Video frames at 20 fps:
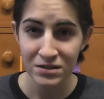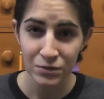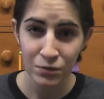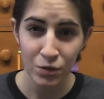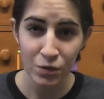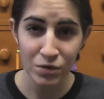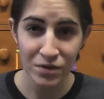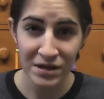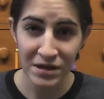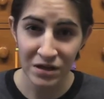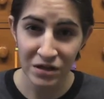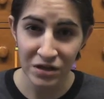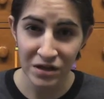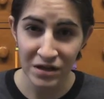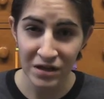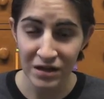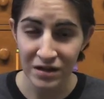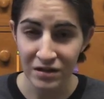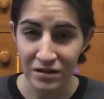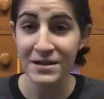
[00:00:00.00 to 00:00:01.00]
Won't kill
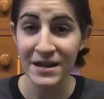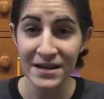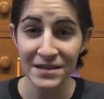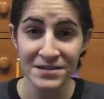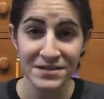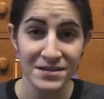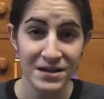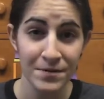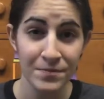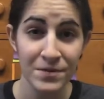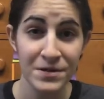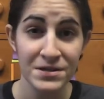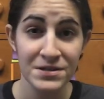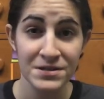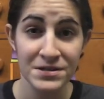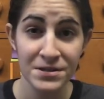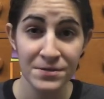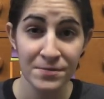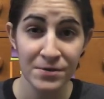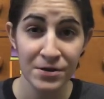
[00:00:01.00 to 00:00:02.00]
ya. Next up,
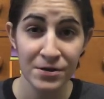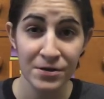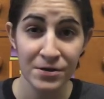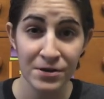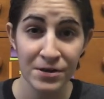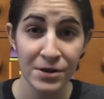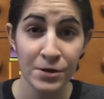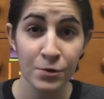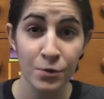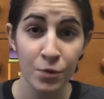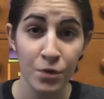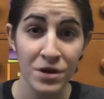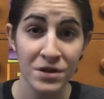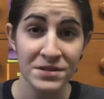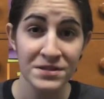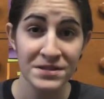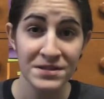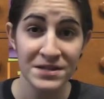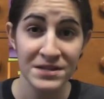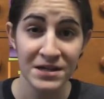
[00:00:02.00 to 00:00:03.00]
similarly
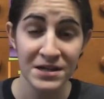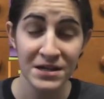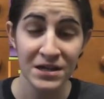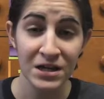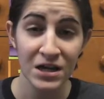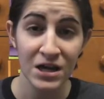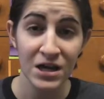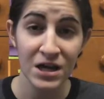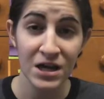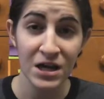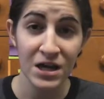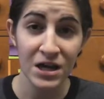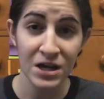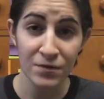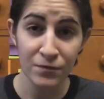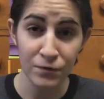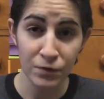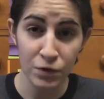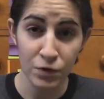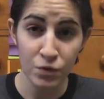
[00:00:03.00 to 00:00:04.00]
with seating,
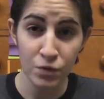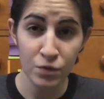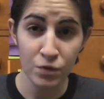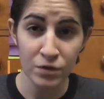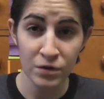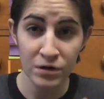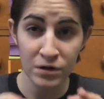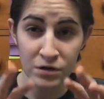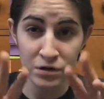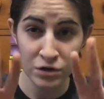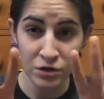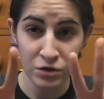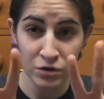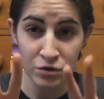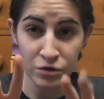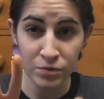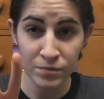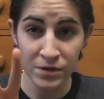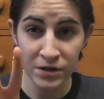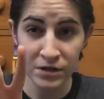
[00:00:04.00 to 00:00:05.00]
if there are
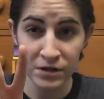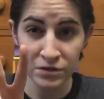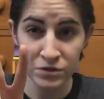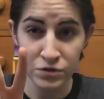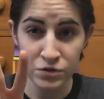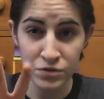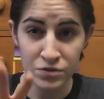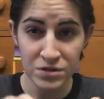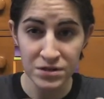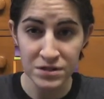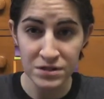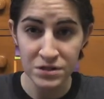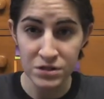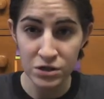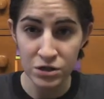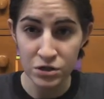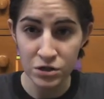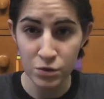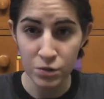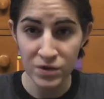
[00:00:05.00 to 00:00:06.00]
normally little two seats.
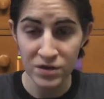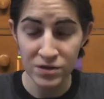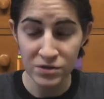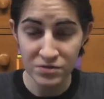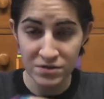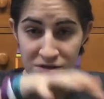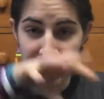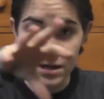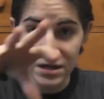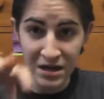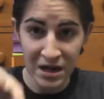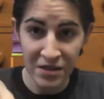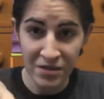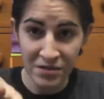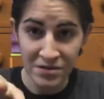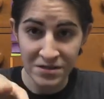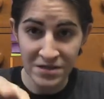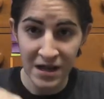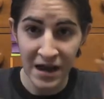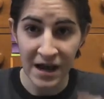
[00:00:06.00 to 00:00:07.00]
There's the window seat and
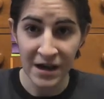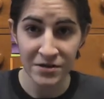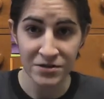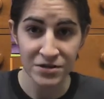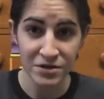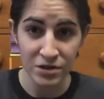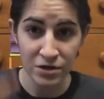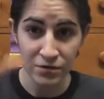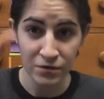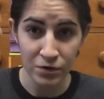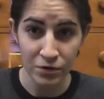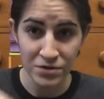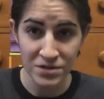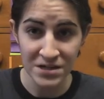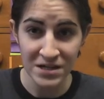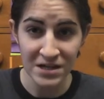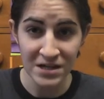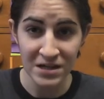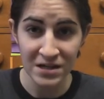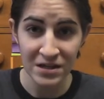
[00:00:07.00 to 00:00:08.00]
there's the aisle seat. If you're
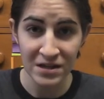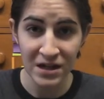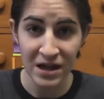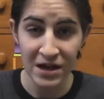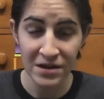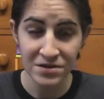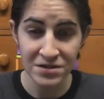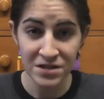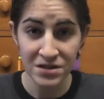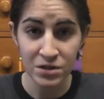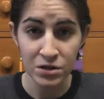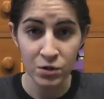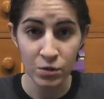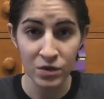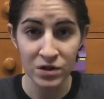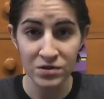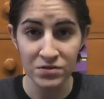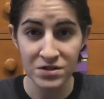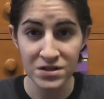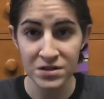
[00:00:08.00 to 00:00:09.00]
sitting in the aisle seat and the
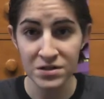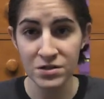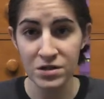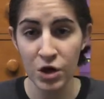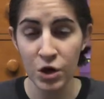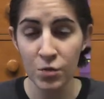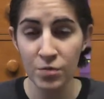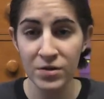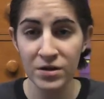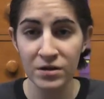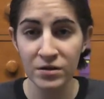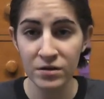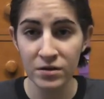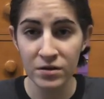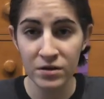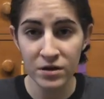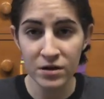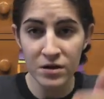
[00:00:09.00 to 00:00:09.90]
window seat's open,